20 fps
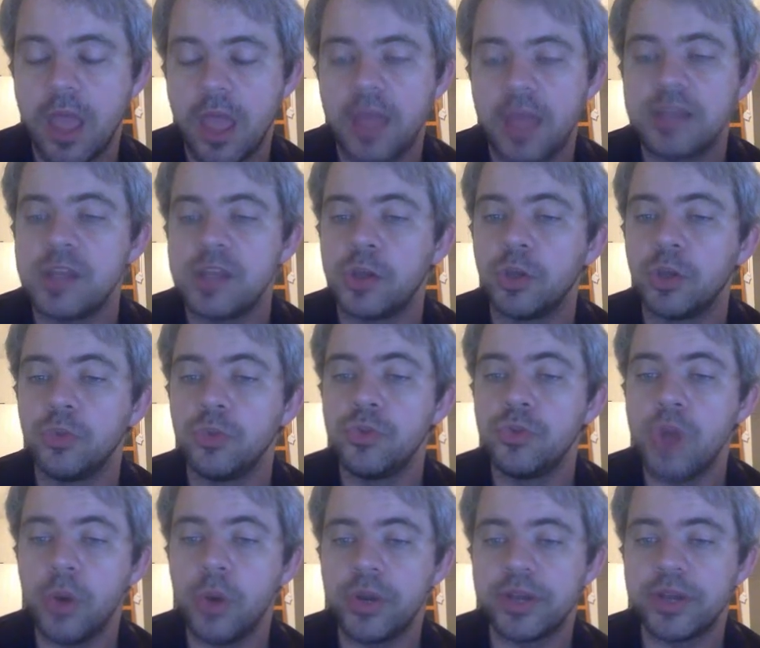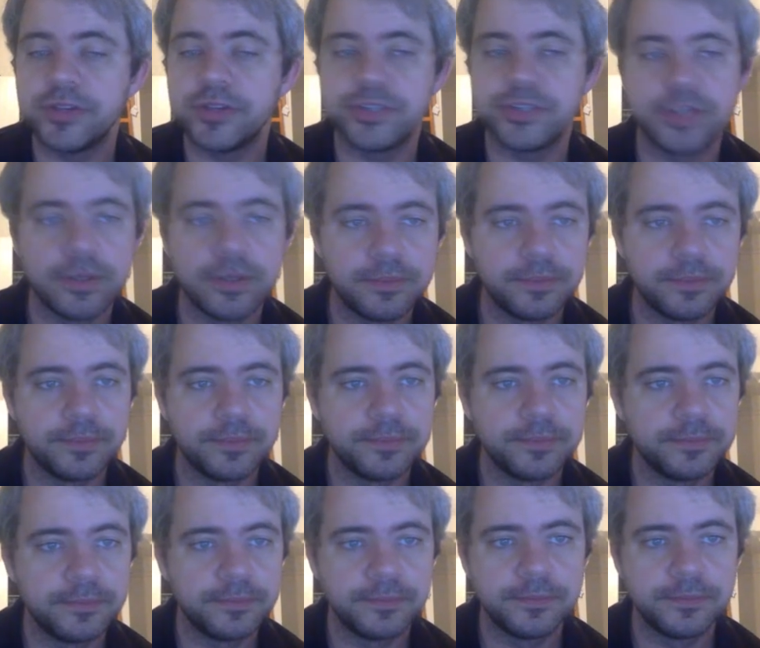Now you'll notice
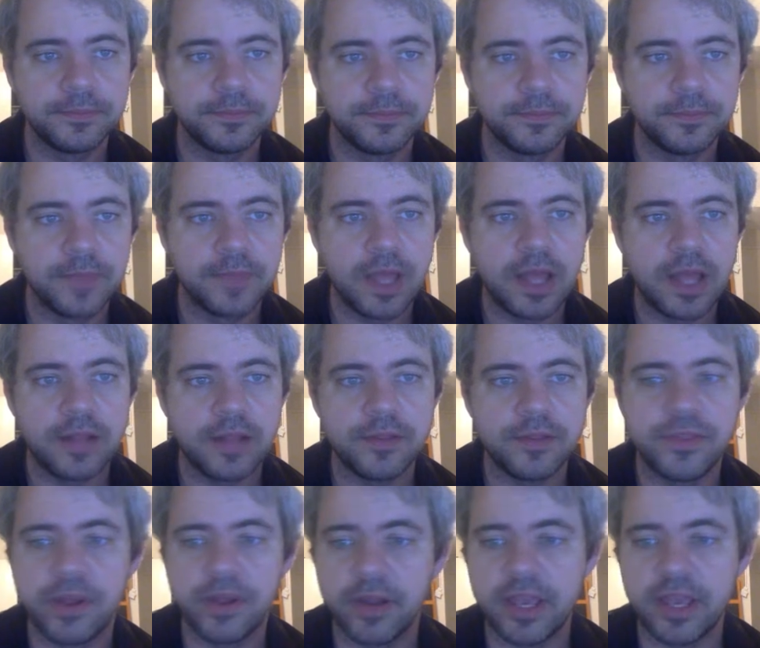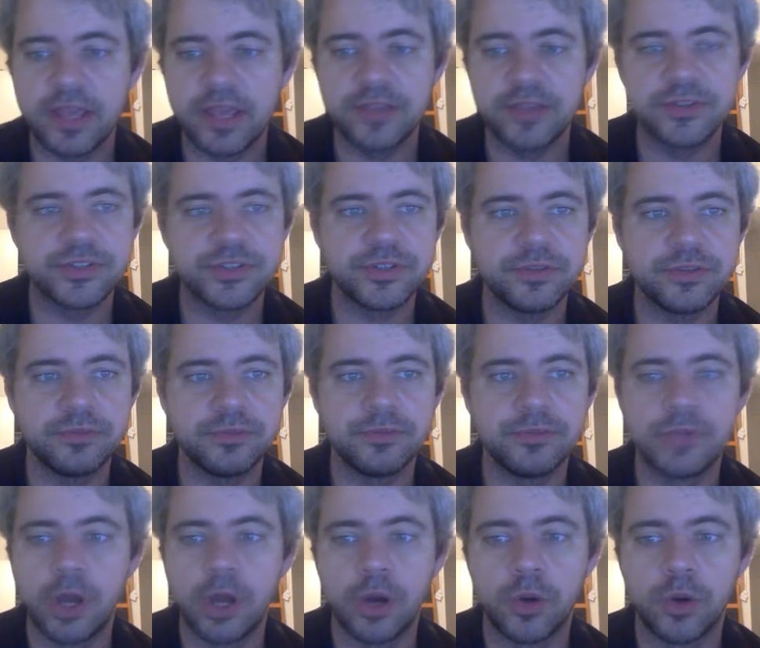there is
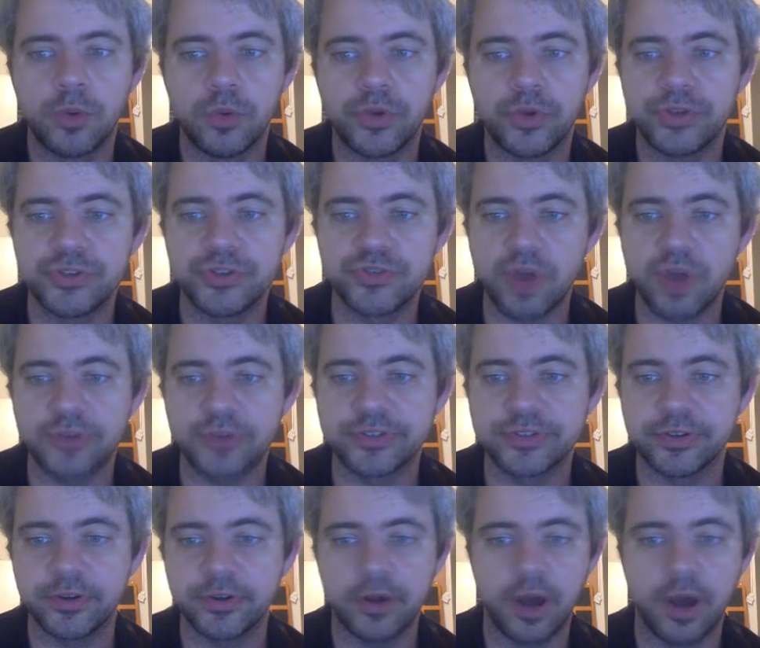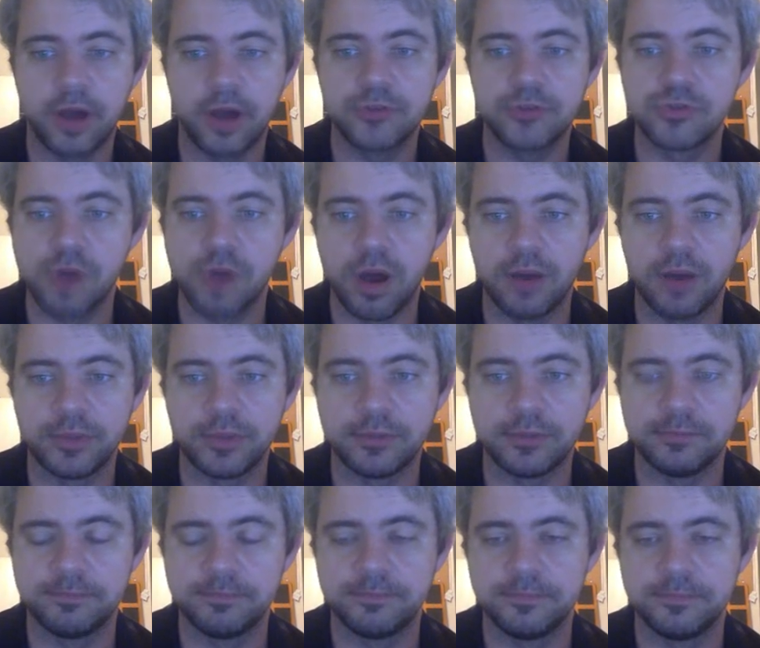no constructor on
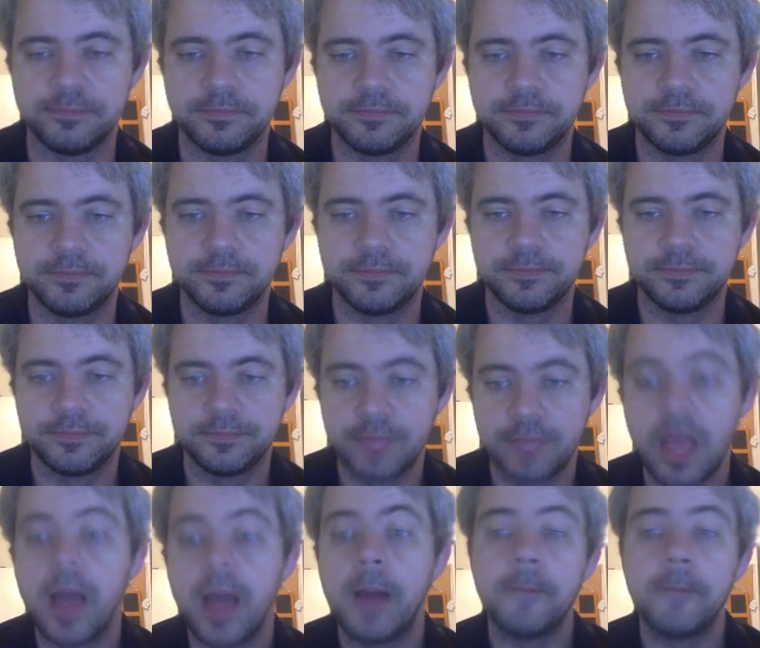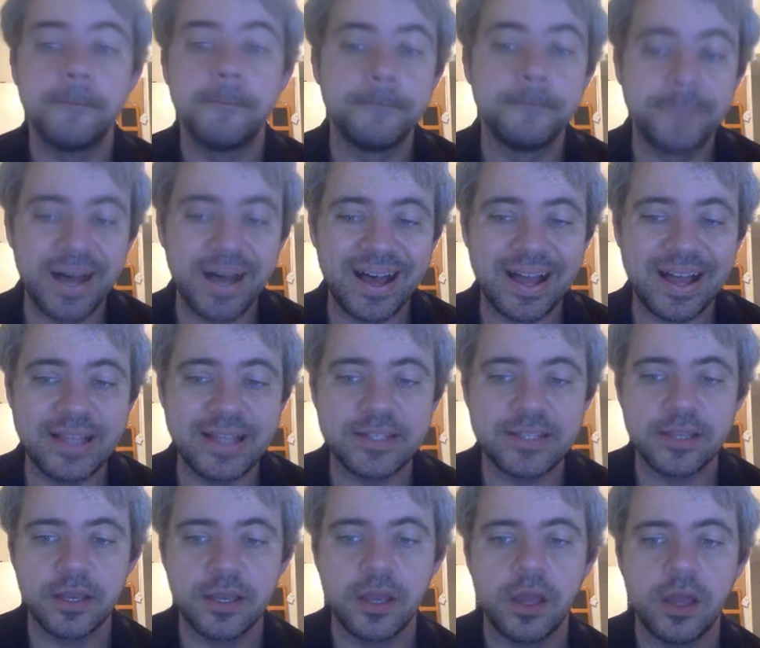drawable,
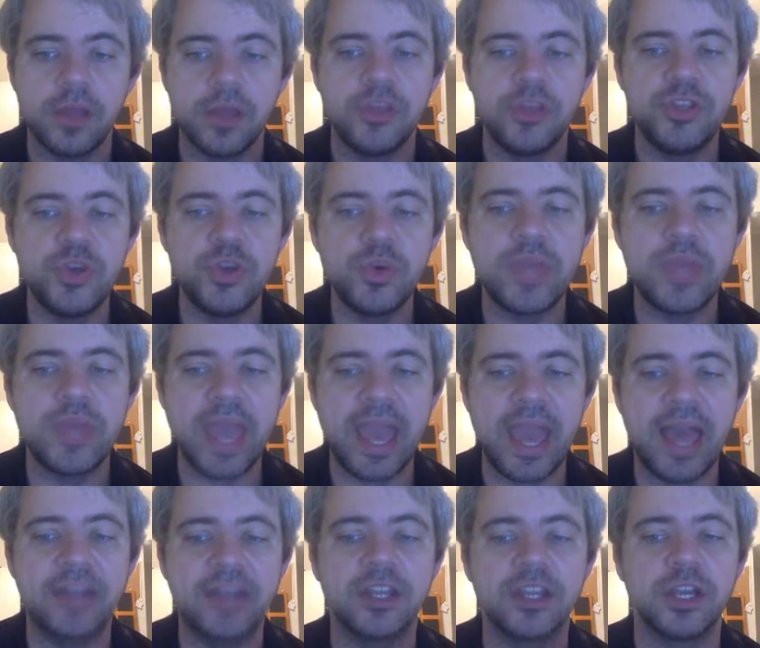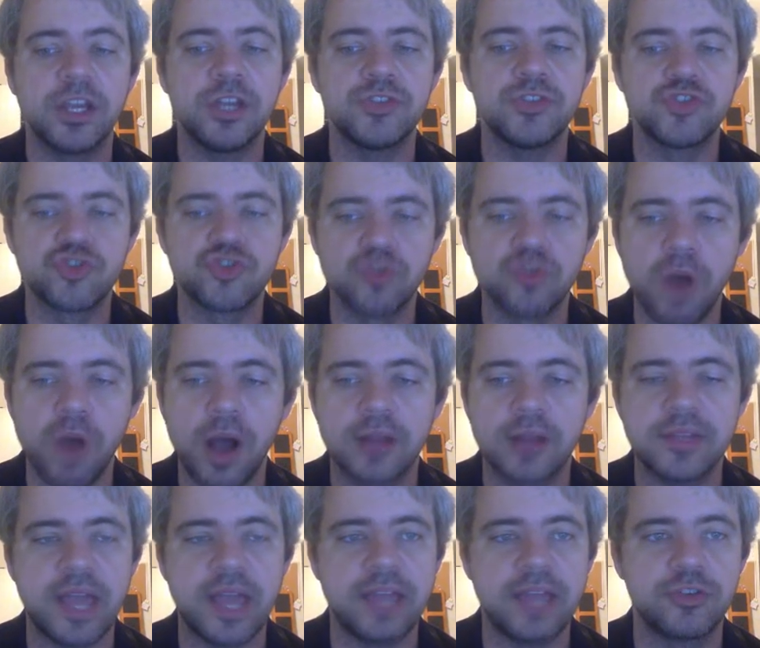but you can
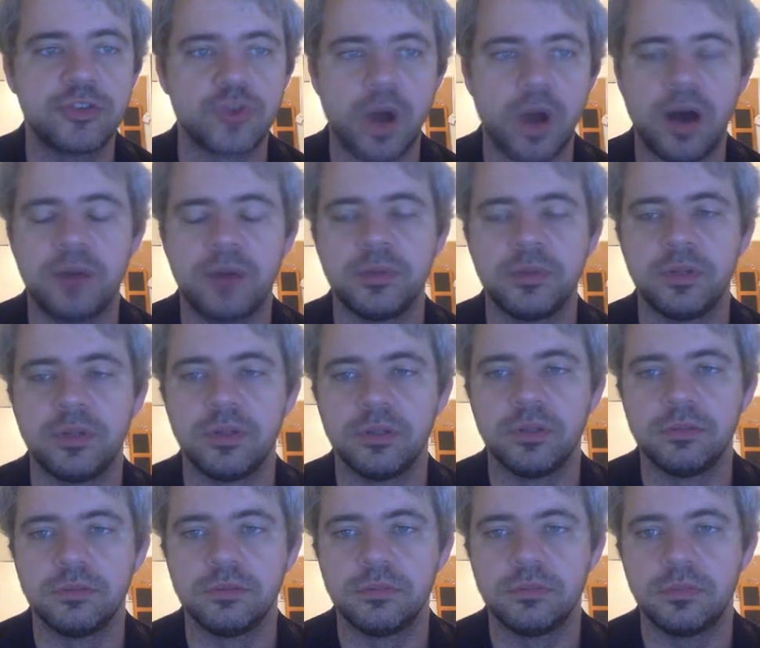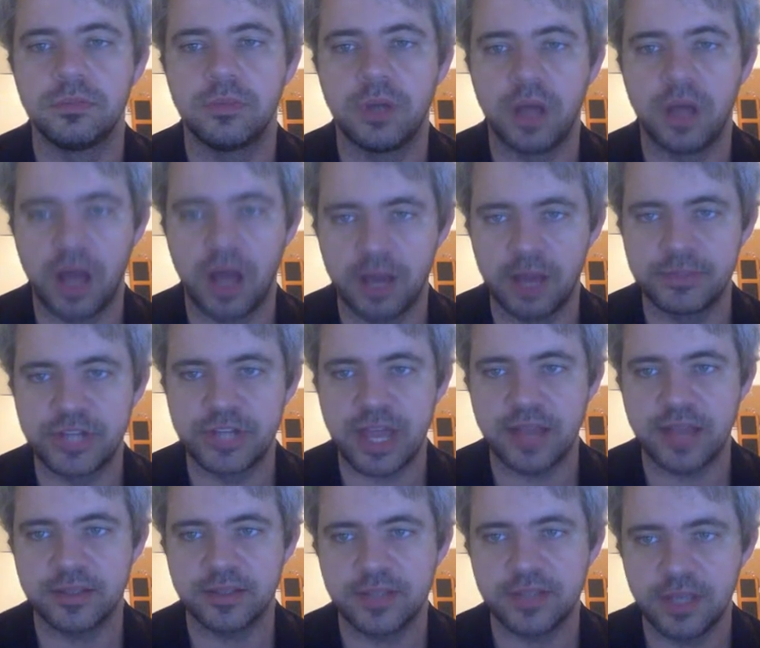construct a drawable
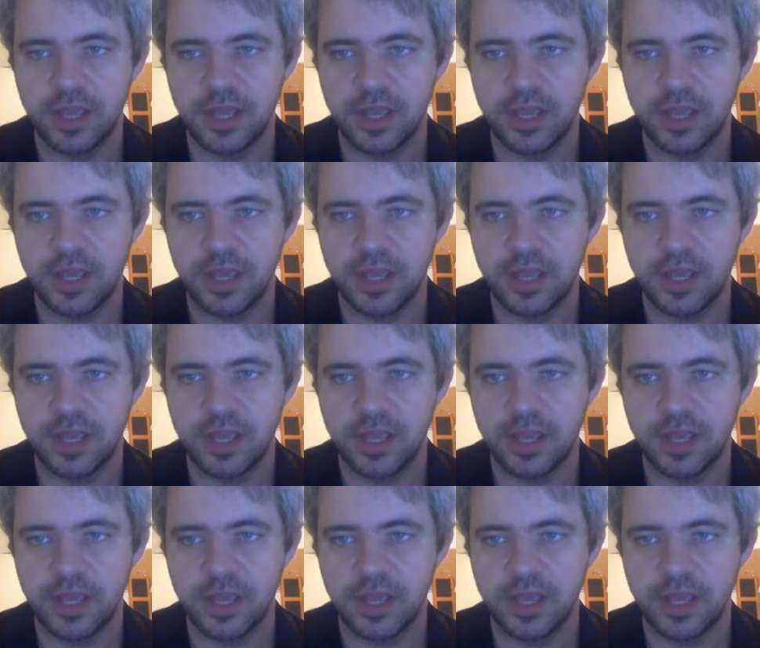object